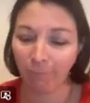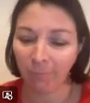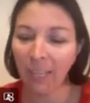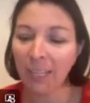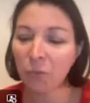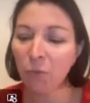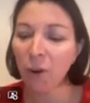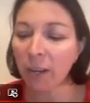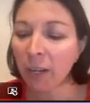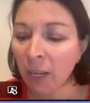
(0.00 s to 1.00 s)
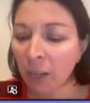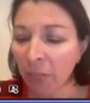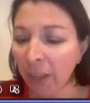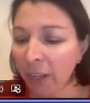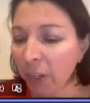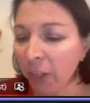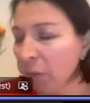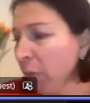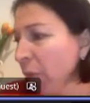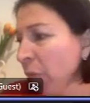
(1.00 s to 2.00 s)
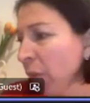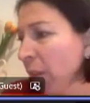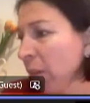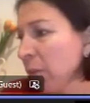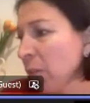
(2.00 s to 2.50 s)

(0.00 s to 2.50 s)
That's right. Thank you for those.